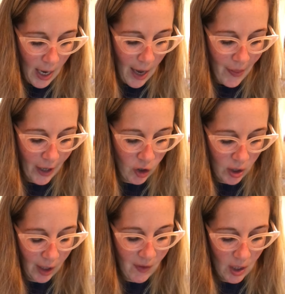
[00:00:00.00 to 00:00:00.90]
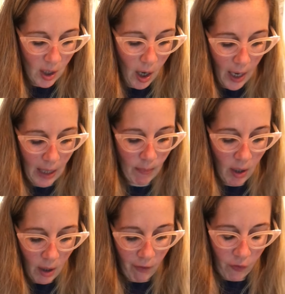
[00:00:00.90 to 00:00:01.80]
and that just gives it time
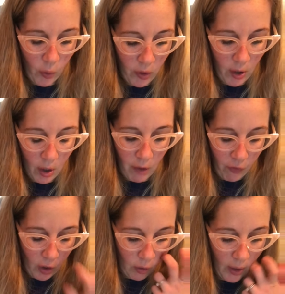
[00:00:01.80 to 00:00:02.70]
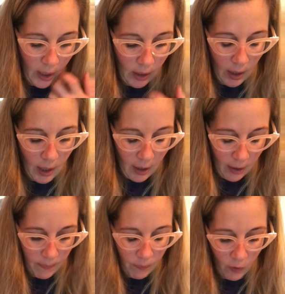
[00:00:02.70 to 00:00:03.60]
for the grain
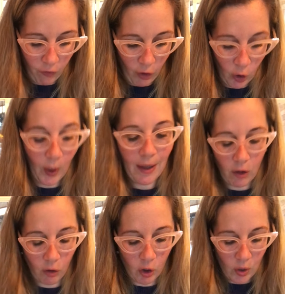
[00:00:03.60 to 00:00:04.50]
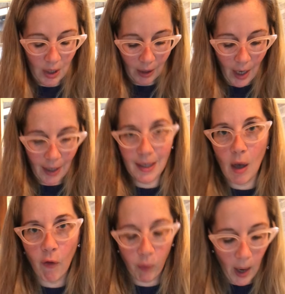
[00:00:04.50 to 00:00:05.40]
that they're using to kind of
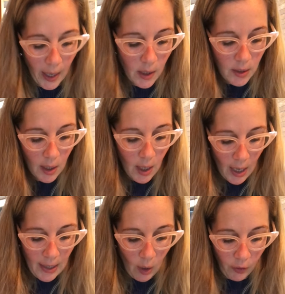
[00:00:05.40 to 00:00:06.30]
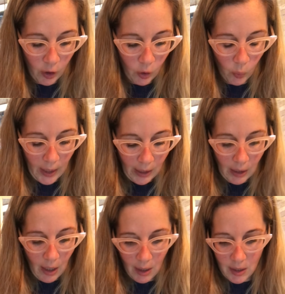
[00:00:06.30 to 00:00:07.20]
self-rise. Now, the
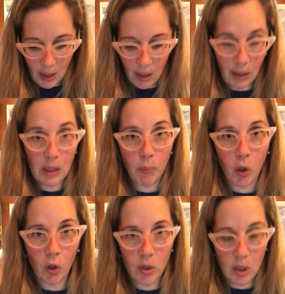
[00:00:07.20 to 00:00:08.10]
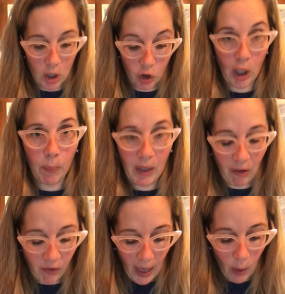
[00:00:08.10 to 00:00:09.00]
grain that's in these burgers is the chickpea
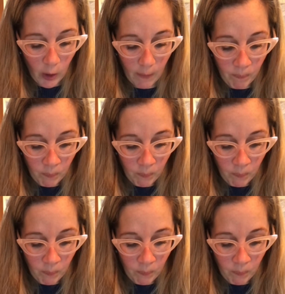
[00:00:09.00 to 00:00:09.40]
flour,